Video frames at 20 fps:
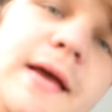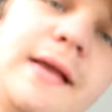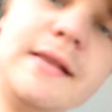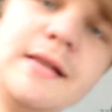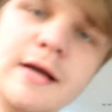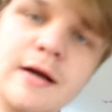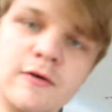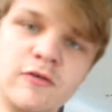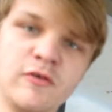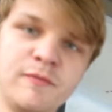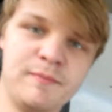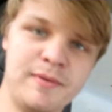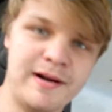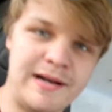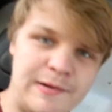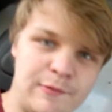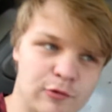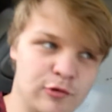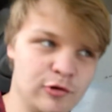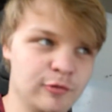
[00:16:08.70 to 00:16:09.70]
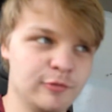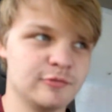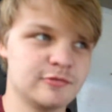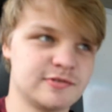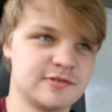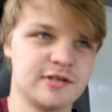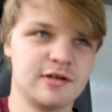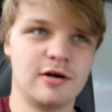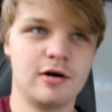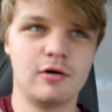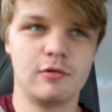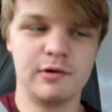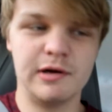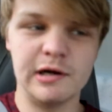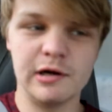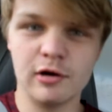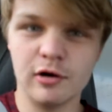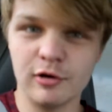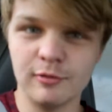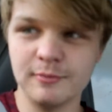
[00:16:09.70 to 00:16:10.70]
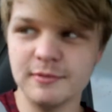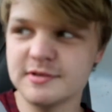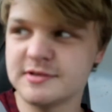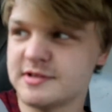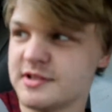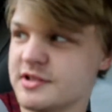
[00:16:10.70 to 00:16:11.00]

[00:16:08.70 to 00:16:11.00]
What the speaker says: Hello everybody, we are almost